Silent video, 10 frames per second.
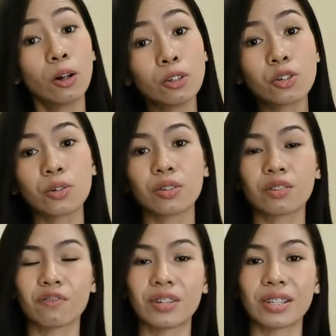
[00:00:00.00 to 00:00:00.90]
cultural
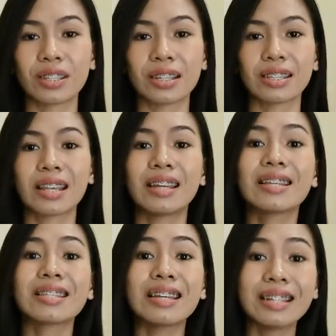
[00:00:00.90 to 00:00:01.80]
differences and
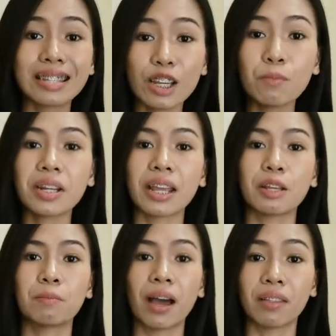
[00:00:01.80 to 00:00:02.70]
is
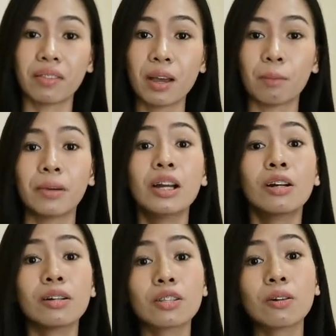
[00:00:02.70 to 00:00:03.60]
intimidated by them,
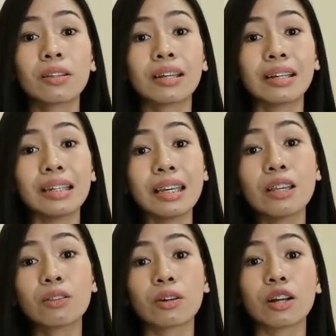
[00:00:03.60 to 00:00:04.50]
resulting in
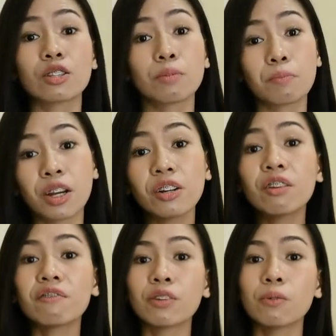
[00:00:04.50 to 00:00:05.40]
either a
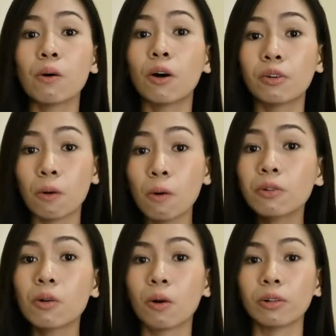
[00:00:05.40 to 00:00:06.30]
superior view on
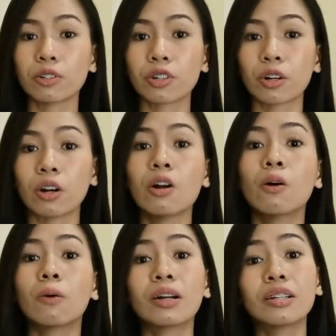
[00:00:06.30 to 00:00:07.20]
own culture
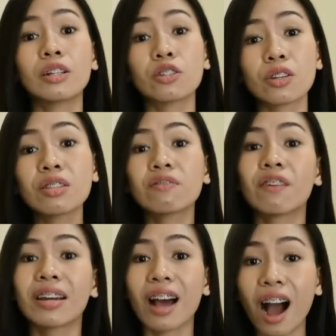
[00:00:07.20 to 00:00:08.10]
or an
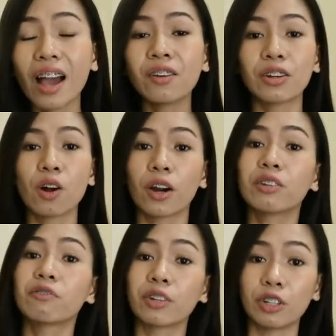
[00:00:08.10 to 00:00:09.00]
unjustified high regard
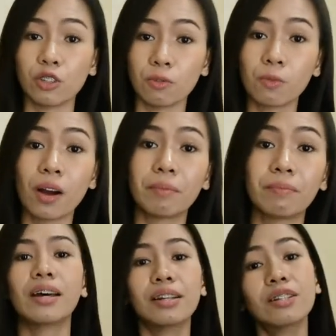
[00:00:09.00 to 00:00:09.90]
for the new one.
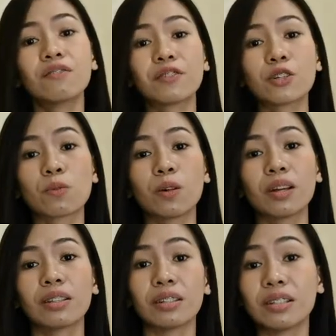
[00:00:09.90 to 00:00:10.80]
An individual
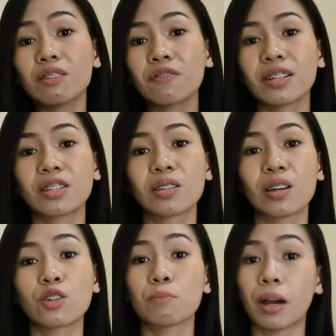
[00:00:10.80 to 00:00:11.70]
in the defense
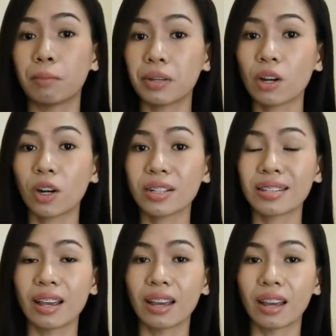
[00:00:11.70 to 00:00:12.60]
stage might be heard
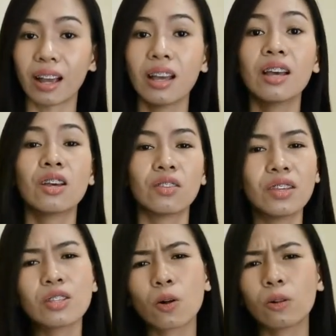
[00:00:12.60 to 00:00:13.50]
saying,
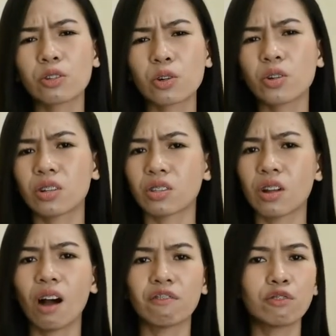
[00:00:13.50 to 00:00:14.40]
"This culture does
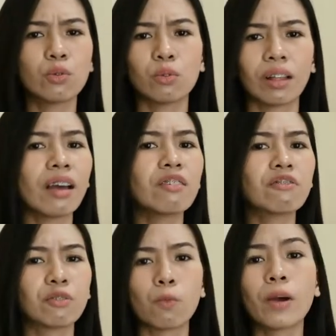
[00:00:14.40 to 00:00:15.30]
not view
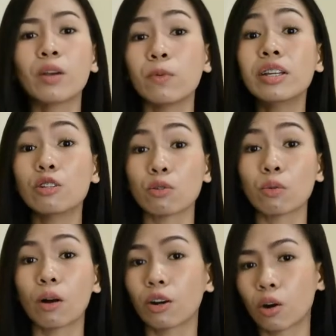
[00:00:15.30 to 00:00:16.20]
life the way we
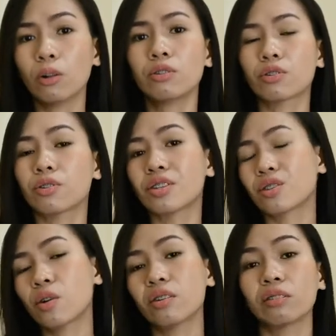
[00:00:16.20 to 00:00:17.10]
do. Our culture is
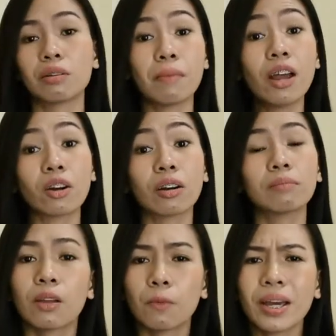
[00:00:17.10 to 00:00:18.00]
certainly better.
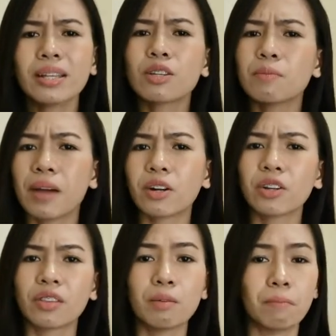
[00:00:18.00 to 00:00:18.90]
Their ways are
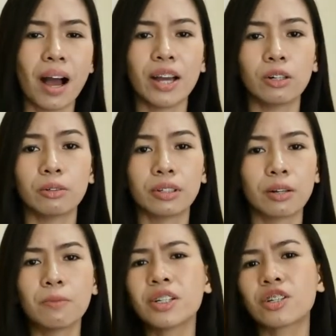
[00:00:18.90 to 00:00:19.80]
better than my own.
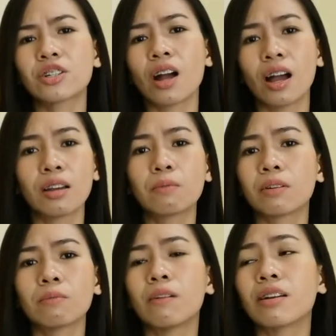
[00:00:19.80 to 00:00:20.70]
I wish I
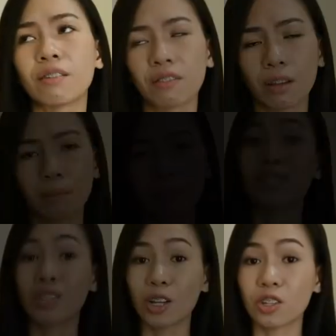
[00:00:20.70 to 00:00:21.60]
were one of them."
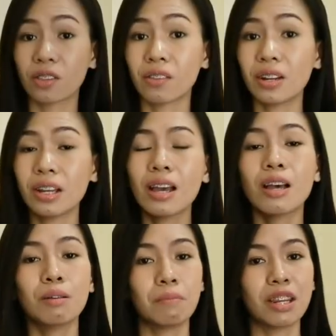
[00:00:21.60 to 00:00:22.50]
Stage 3,
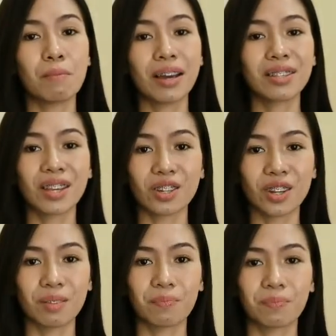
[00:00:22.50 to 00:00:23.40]

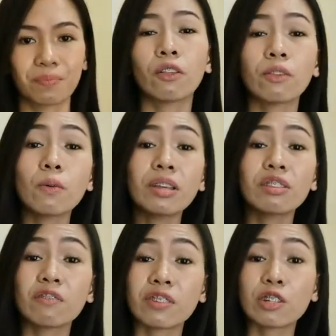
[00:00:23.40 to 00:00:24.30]
minimization. Although
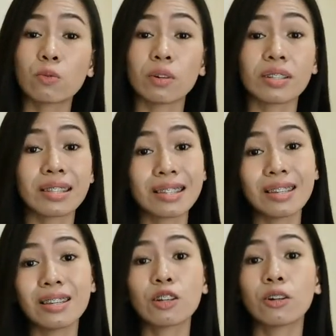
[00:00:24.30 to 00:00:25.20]
individuals
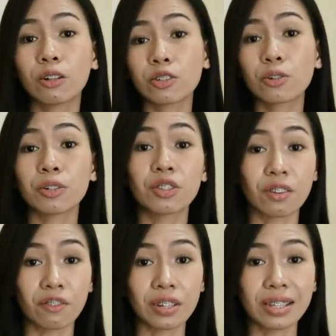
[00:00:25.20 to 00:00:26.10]
see cultural
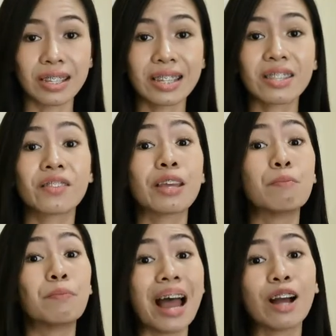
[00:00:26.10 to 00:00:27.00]
differences, they
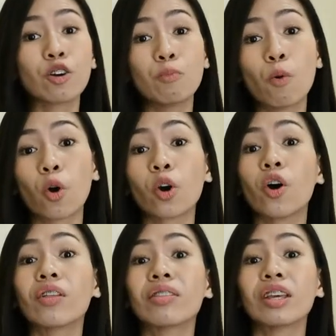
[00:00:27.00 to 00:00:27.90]
bank more
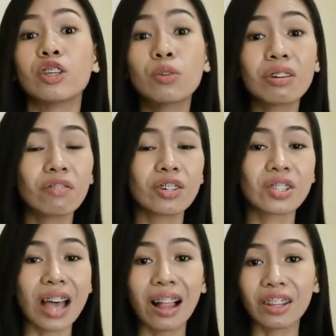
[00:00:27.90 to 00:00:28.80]
on the
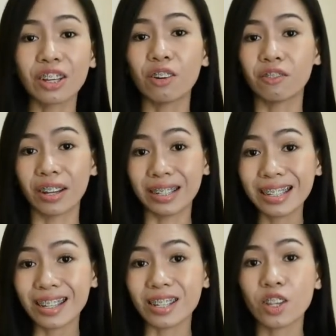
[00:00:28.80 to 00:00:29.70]
universality of
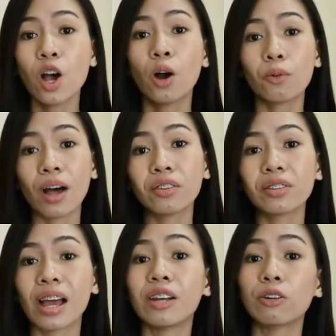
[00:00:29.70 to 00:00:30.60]
ideas rather
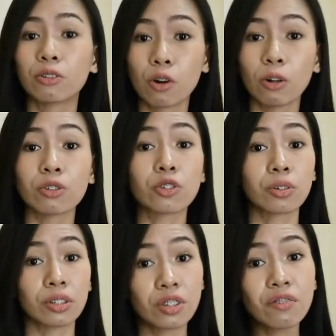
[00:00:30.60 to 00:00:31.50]
than on
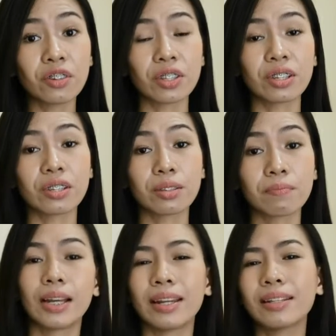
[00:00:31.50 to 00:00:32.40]
cultural differences.
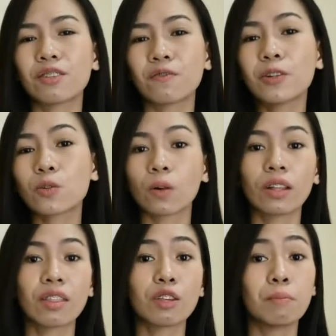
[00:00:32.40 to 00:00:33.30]
An individual
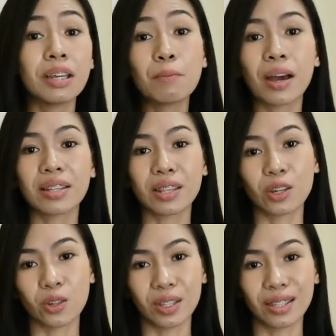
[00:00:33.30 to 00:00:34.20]
in the
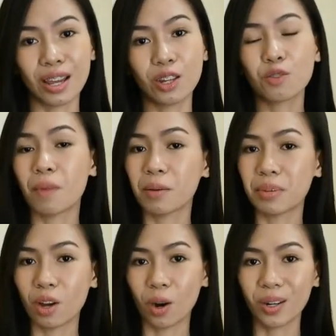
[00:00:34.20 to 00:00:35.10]
minimization stage might
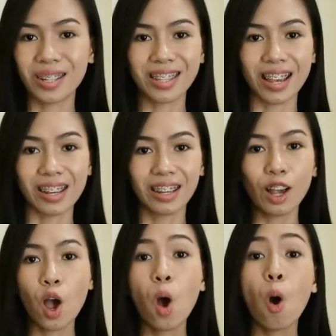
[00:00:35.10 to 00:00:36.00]
be heard saying,